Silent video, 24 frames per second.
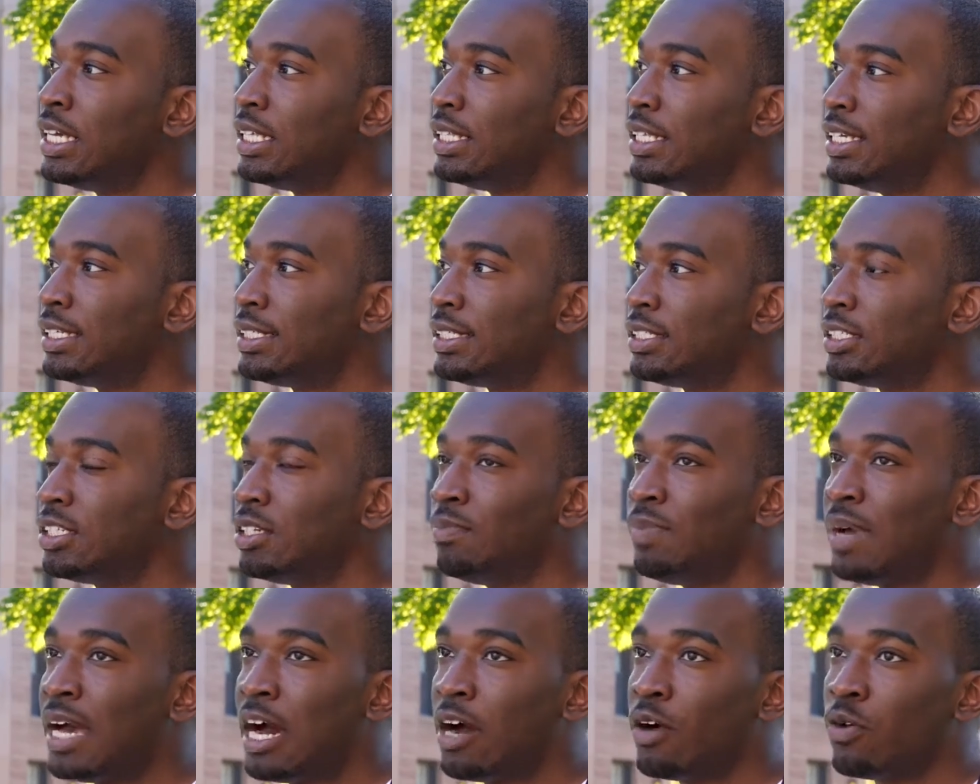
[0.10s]
This is
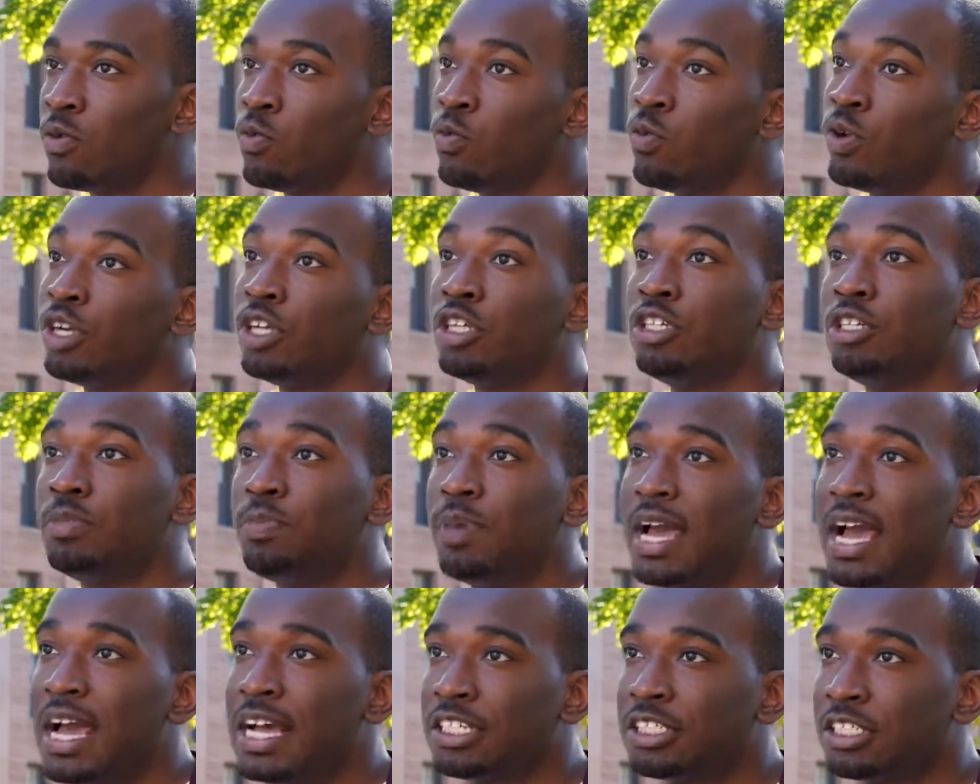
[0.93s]
about what are you
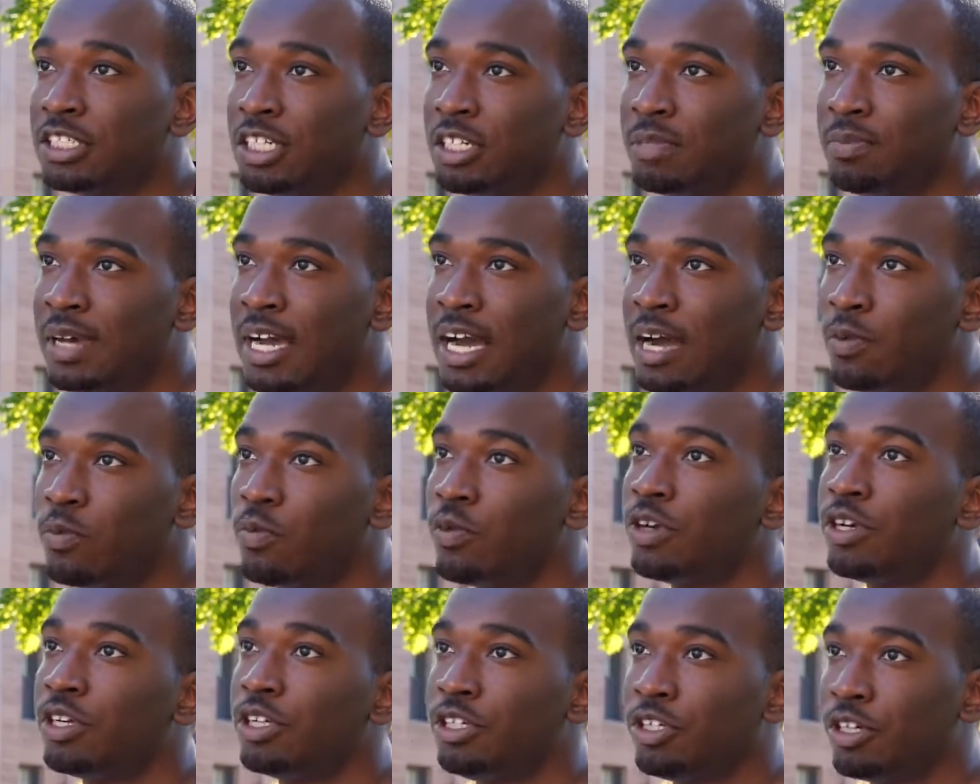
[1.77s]
passionate about?
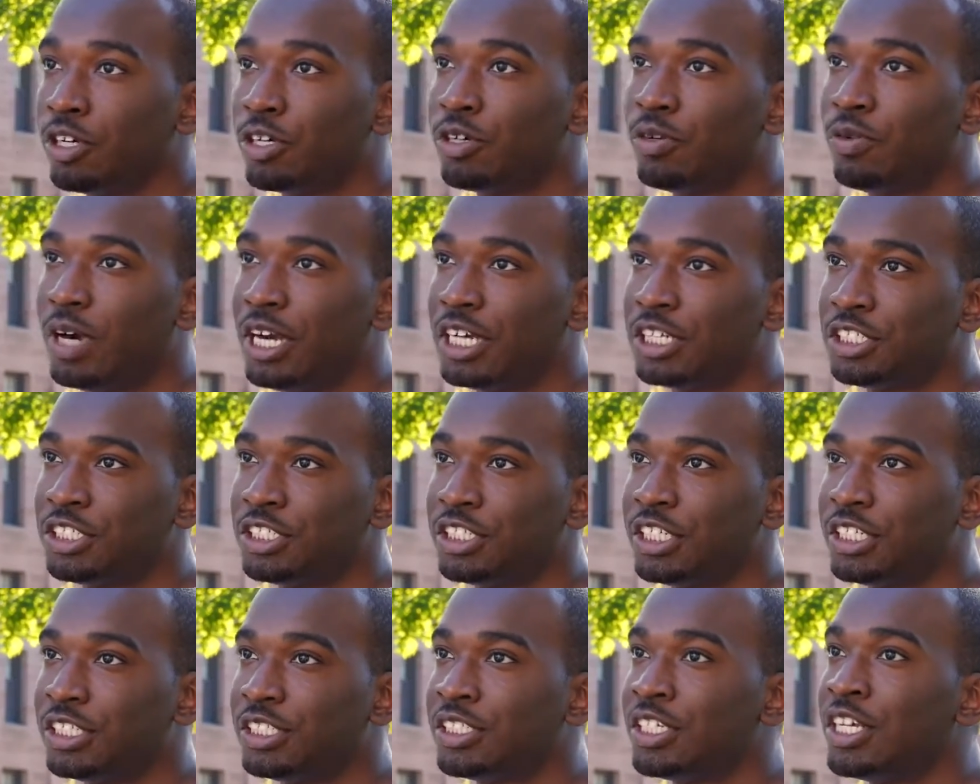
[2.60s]
What are your
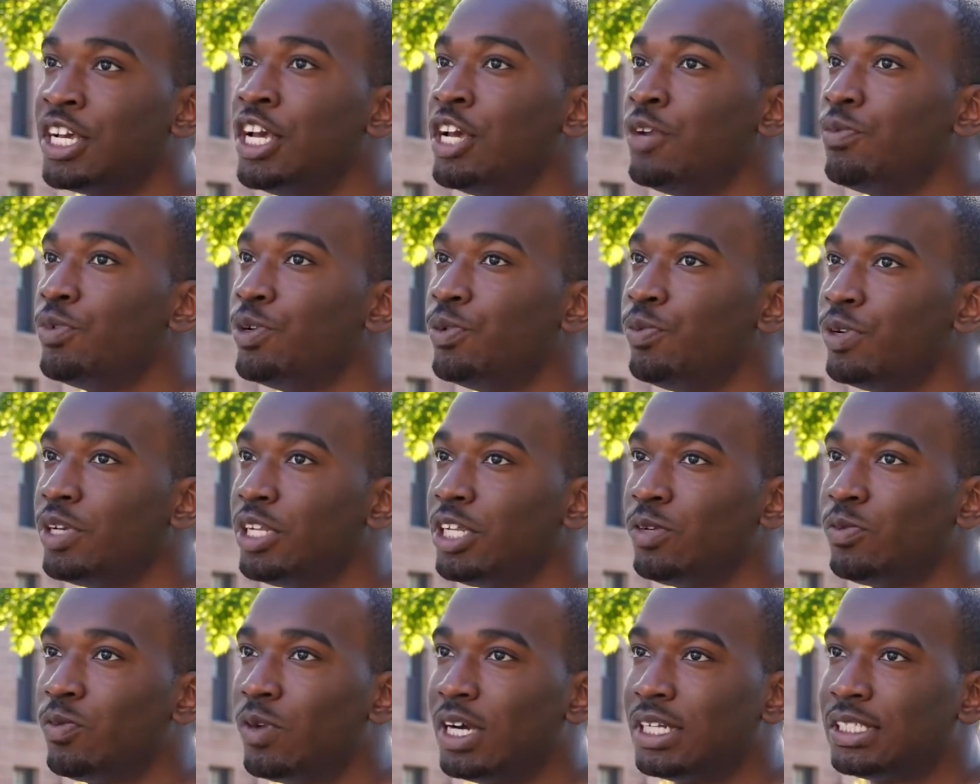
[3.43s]
questions? We
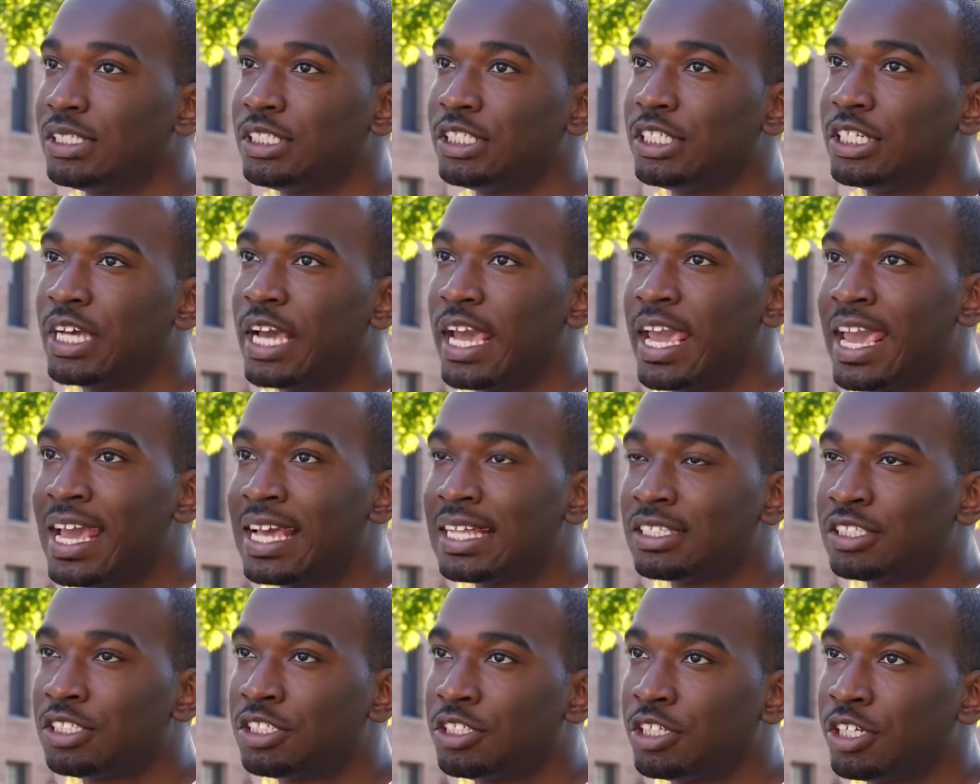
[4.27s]
really want to
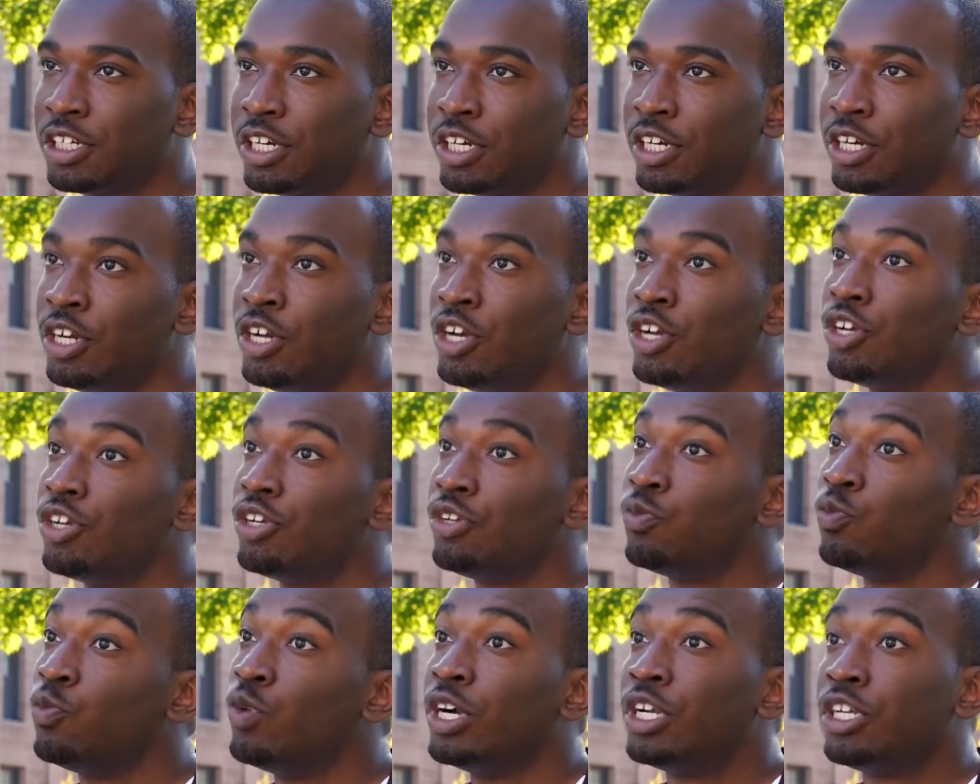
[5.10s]
answer
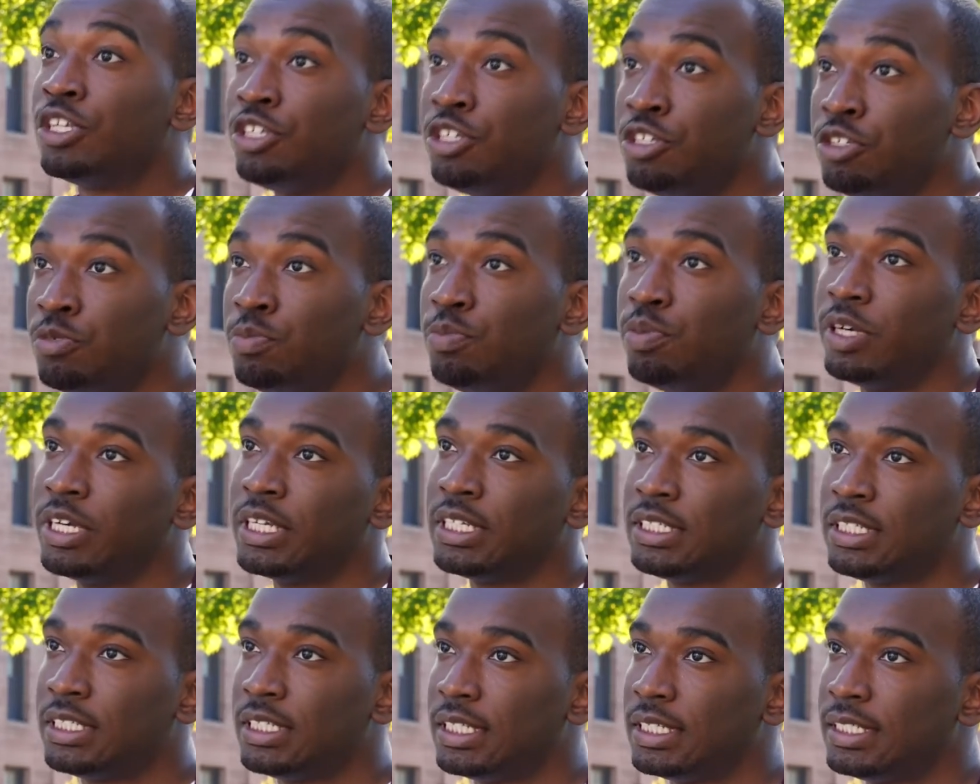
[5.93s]
what you bring
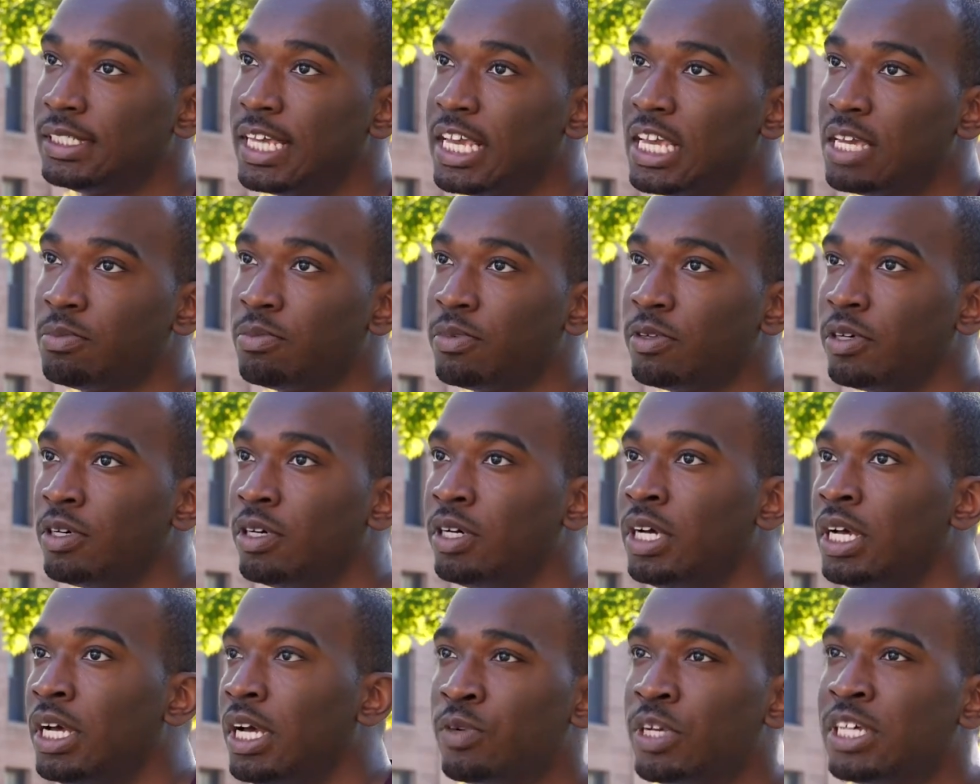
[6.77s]
to the table.
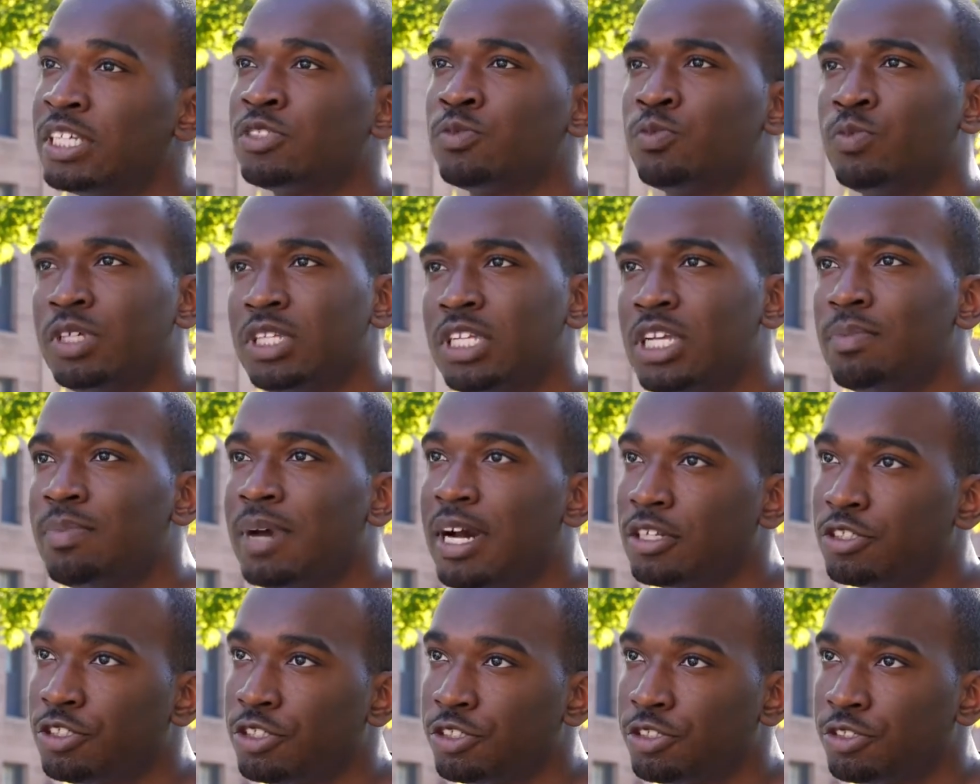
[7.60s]
It's really
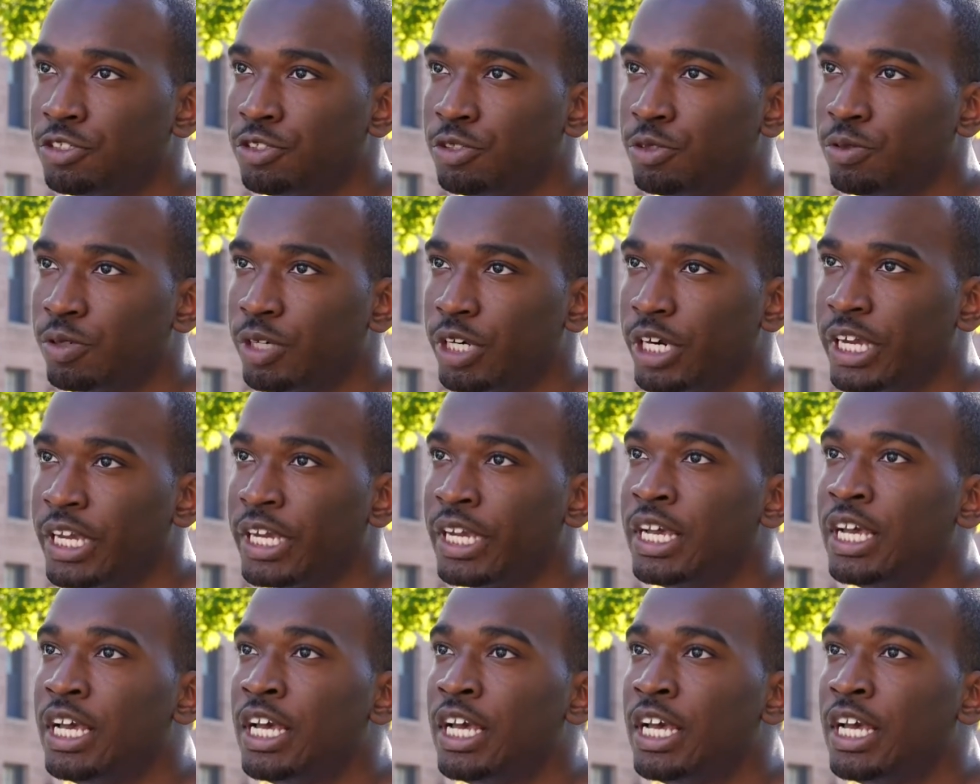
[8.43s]
about your story.